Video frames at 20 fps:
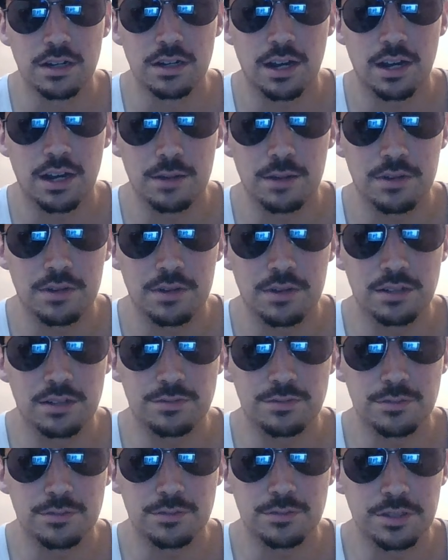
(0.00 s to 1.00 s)
I'm not
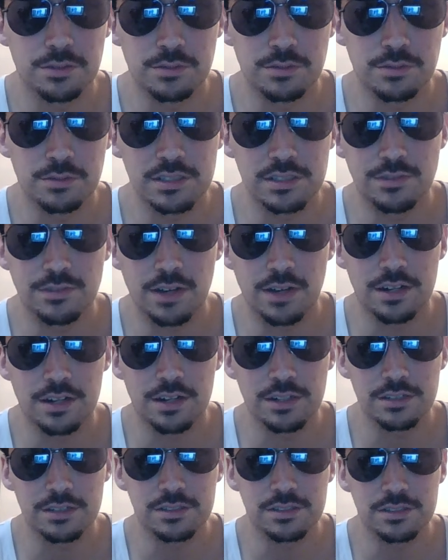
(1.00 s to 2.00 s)
familiar with these
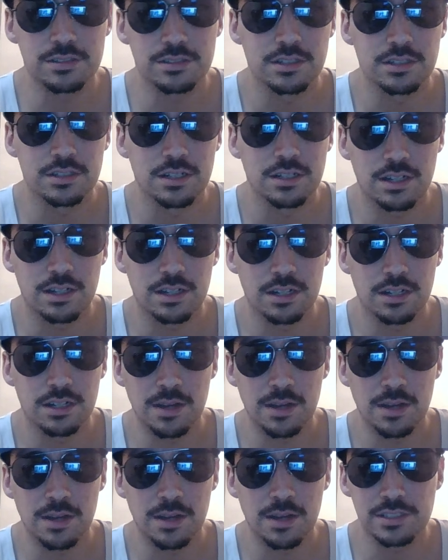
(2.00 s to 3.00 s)
fighters.
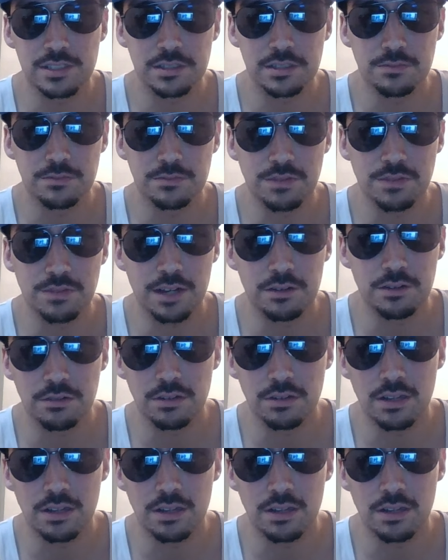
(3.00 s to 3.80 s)
I haven't seen them fight a whole